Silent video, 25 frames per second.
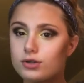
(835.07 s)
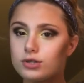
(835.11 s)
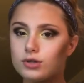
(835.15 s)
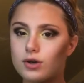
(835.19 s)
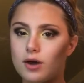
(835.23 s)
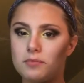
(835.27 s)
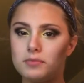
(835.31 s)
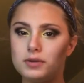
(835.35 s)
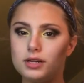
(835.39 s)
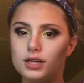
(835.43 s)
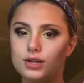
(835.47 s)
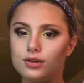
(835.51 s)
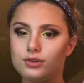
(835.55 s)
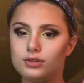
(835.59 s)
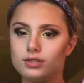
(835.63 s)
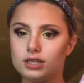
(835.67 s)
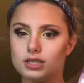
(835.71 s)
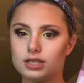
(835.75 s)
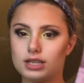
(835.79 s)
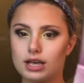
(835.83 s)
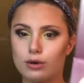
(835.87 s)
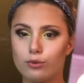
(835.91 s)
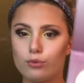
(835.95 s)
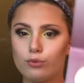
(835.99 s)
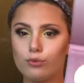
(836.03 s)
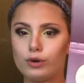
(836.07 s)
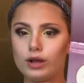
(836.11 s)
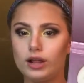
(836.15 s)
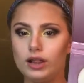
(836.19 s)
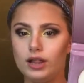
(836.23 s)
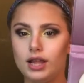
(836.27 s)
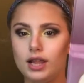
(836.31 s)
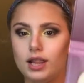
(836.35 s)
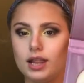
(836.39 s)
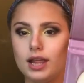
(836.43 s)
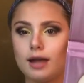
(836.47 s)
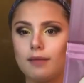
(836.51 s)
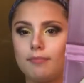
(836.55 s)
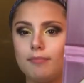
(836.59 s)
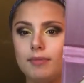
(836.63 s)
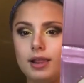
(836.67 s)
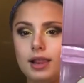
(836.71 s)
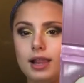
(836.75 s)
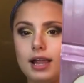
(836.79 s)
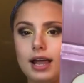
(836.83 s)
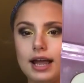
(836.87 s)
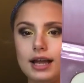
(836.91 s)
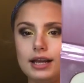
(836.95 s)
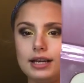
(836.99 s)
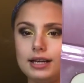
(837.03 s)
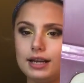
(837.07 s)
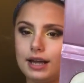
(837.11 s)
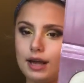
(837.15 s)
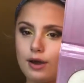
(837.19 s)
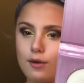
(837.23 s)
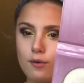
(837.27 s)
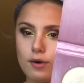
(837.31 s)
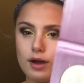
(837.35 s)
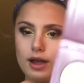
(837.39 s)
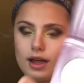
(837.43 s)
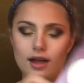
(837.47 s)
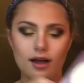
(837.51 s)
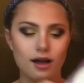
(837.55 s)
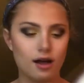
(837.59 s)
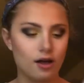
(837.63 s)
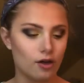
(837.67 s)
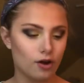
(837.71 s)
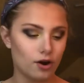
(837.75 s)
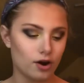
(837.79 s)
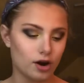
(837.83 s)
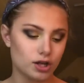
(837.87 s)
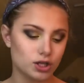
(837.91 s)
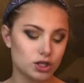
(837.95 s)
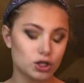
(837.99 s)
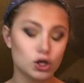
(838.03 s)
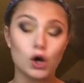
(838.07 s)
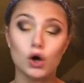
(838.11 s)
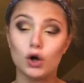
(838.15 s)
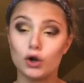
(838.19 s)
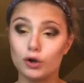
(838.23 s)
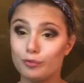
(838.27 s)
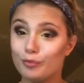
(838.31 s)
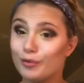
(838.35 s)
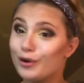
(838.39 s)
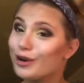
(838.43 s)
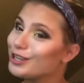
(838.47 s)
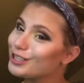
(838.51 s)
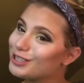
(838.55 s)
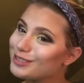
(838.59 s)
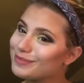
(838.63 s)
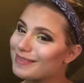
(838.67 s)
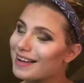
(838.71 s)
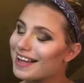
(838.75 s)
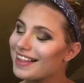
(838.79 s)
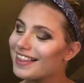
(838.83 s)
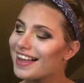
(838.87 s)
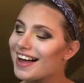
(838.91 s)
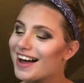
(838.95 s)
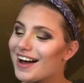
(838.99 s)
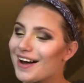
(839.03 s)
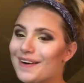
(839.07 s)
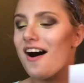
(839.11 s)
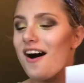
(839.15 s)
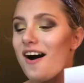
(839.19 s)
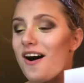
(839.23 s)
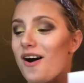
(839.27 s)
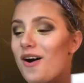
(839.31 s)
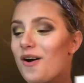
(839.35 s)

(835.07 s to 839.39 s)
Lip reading: so I'm gonna use this like really like blinding white color. It's called Marshmallow.